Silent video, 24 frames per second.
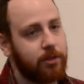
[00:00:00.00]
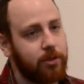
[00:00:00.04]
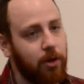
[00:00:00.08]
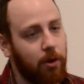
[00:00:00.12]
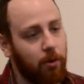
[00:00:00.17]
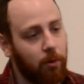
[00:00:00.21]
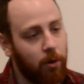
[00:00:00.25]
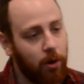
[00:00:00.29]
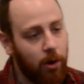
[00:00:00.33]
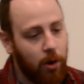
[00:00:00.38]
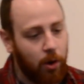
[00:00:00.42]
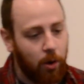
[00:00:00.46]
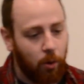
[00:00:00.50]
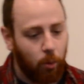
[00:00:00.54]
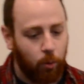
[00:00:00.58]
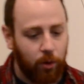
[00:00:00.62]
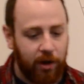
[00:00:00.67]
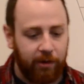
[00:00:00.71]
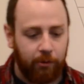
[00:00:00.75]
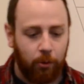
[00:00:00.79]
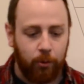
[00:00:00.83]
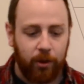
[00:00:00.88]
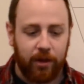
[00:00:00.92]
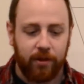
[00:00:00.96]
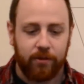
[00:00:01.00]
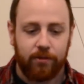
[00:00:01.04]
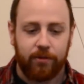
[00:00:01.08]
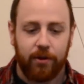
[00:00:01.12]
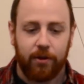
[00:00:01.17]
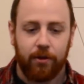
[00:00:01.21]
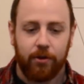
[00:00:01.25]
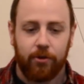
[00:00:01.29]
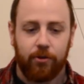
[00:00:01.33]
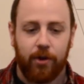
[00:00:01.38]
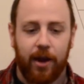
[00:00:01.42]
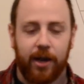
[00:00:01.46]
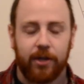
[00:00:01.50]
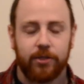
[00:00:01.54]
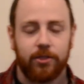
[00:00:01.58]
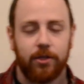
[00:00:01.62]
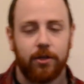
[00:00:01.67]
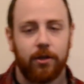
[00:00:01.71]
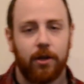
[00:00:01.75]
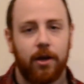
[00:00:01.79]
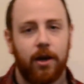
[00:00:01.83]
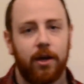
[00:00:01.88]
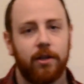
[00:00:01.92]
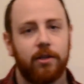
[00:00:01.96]
So whenever we consider
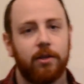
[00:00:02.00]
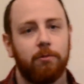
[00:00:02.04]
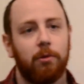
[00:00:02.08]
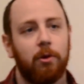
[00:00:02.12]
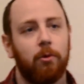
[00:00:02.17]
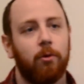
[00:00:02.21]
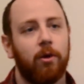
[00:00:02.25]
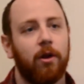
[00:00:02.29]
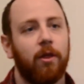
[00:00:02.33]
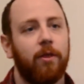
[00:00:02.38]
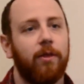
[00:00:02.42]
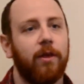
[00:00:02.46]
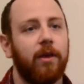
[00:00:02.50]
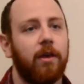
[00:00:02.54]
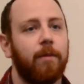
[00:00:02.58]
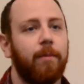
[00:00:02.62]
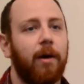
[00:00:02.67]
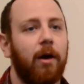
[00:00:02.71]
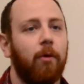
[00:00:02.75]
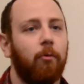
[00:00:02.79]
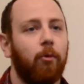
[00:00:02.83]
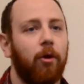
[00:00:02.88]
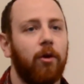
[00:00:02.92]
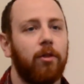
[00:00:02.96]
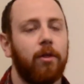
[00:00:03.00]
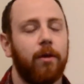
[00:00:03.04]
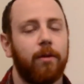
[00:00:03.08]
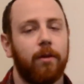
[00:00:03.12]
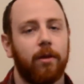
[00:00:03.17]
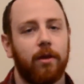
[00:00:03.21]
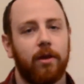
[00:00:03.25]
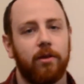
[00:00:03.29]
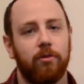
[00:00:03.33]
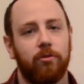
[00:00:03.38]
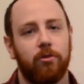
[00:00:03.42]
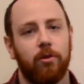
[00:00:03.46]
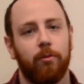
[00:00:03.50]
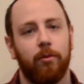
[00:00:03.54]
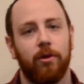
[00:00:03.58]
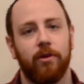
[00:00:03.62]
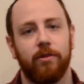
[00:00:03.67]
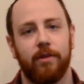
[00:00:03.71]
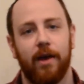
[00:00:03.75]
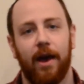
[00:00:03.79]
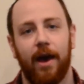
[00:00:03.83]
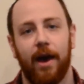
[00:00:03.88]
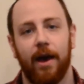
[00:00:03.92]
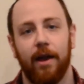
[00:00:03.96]
attraction content, we want to think about where the consumer
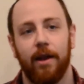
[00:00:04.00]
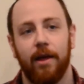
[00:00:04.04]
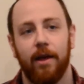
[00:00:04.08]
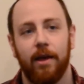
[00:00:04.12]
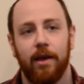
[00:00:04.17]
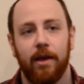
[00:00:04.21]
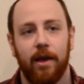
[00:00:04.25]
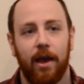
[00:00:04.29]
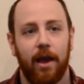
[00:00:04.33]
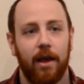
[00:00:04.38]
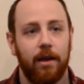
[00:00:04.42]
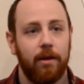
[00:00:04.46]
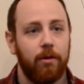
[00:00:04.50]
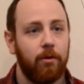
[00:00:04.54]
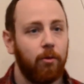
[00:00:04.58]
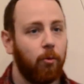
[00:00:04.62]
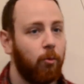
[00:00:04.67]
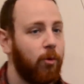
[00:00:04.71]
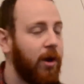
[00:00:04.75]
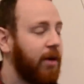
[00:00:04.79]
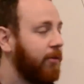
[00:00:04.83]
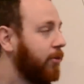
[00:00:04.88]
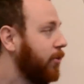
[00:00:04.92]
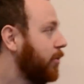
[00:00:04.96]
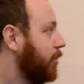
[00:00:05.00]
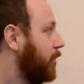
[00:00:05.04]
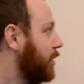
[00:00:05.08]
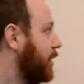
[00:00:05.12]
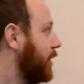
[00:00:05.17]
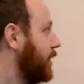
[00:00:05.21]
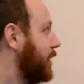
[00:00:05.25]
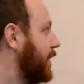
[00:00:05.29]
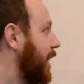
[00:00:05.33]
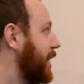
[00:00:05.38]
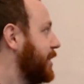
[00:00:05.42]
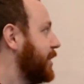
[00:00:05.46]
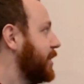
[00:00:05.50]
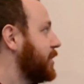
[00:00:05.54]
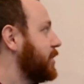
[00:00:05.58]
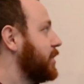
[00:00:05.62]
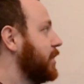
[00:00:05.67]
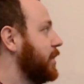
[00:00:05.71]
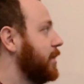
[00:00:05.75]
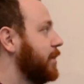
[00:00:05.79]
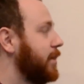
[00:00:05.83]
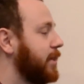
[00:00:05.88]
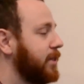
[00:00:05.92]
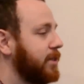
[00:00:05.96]
is at. And whenever they're
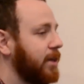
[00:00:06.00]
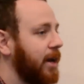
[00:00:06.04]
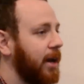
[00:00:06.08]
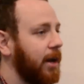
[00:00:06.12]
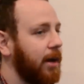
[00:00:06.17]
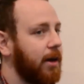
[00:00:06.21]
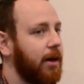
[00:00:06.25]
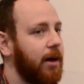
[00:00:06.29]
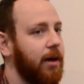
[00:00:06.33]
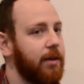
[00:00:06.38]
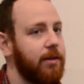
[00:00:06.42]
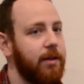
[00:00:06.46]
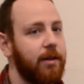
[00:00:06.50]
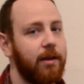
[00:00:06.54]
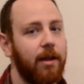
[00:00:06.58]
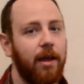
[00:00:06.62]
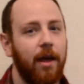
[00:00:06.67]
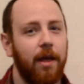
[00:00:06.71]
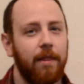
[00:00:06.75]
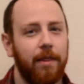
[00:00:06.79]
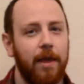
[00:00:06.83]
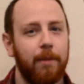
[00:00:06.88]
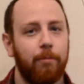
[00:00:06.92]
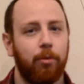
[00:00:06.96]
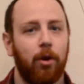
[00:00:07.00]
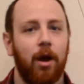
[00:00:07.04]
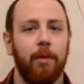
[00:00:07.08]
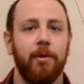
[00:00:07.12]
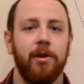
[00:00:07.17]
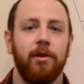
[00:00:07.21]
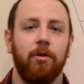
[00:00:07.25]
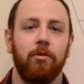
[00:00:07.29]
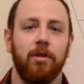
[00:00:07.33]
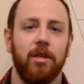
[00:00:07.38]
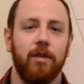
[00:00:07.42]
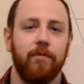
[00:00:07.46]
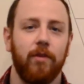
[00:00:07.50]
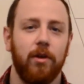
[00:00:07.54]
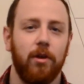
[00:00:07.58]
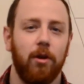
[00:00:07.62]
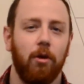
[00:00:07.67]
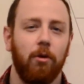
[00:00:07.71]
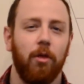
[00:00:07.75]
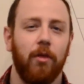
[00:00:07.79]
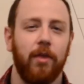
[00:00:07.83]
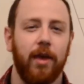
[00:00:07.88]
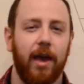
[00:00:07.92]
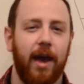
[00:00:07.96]
digesting this kind of content, they probably don't even
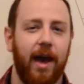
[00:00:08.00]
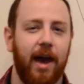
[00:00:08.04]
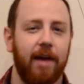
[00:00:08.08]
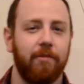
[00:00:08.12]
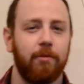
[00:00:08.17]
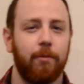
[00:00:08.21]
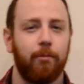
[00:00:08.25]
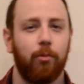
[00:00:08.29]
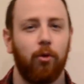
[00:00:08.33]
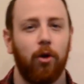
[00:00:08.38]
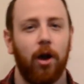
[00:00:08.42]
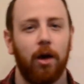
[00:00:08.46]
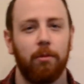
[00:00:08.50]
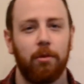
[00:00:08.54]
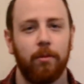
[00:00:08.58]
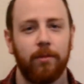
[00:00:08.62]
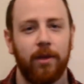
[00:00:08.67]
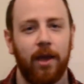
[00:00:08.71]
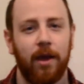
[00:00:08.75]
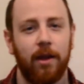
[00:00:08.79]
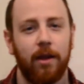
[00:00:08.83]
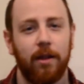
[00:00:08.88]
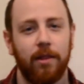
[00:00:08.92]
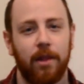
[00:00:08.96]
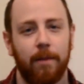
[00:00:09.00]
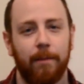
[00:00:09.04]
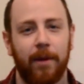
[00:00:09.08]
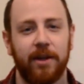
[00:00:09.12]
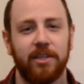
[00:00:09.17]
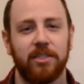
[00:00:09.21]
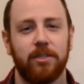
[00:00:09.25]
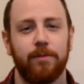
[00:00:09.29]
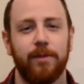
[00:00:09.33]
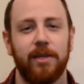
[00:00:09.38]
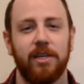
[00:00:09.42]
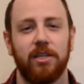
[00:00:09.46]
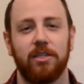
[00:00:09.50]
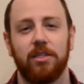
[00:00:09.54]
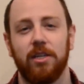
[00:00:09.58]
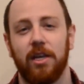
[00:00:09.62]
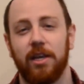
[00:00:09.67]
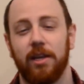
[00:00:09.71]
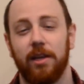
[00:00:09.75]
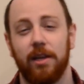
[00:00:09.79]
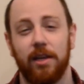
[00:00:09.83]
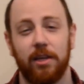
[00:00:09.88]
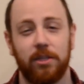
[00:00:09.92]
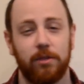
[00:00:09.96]
know that they have a problem yet. They might just be
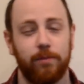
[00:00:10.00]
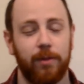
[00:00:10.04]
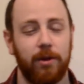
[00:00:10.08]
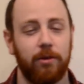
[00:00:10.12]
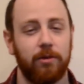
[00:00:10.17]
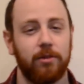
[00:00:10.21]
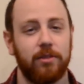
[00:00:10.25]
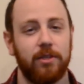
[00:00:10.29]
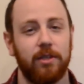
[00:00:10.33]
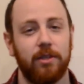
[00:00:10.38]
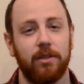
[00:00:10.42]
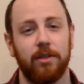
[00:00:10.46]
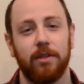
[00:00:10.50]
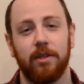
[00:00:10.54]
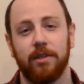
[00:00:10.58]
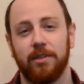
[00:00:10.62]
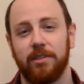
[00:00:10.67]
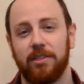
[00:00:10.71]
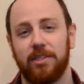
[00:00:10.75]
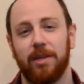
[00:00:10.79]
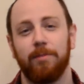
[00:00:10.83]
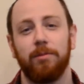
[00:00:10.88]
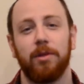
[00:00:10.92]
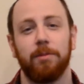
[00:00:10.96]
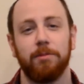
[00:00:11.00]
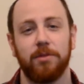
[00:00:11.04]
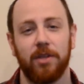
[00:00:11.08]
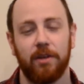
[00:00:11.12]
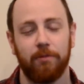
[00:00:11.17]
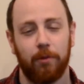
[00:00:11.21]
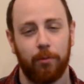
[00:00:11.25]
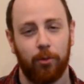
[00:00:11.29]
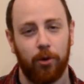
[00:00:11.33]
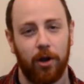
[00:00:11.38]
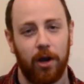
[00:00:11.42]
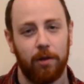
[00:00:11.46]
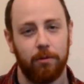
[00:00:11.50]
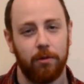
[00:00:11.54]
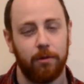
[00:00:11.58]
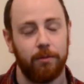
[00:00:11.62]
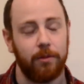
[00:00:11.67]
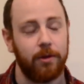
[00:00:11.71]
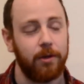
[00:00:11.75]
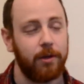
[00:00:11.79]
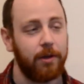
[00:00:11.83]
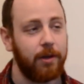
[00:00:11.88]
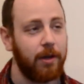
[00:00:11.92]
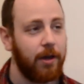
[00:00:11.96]
experiencing symptoms of a
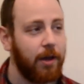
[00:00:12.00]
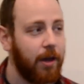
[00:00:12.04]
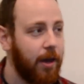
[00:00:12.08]
problem.